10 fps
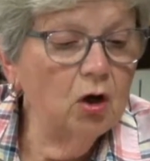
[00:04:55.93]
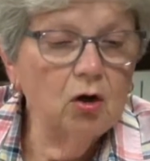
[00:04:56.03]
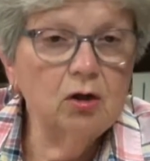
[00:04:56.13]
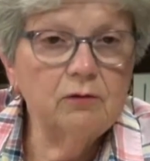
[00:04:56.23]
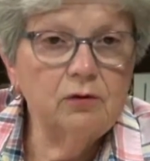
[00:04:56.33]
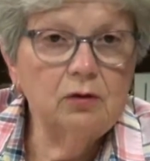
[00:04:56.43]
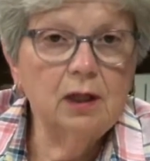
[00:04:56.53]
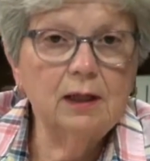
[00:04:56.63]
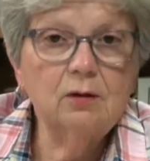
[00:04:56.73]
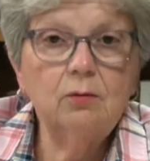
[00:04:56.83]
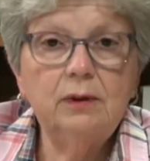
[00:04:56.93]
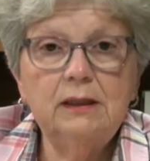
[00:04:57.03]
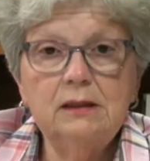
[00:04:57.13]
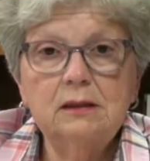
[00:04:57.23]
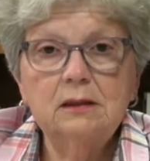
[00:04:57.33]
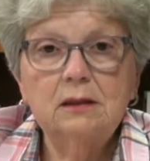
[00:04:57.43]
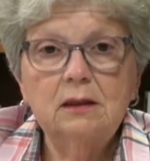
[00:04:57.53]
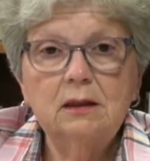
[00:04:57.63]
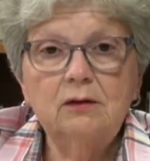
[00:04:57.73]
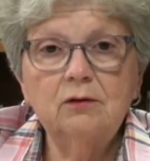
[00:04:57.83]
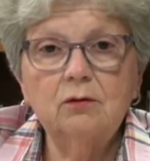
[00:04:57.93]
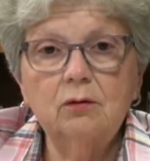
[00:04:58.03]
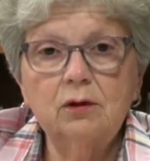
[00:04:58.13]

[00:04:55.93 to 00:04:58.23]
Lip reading: all of you like wheat." Satan is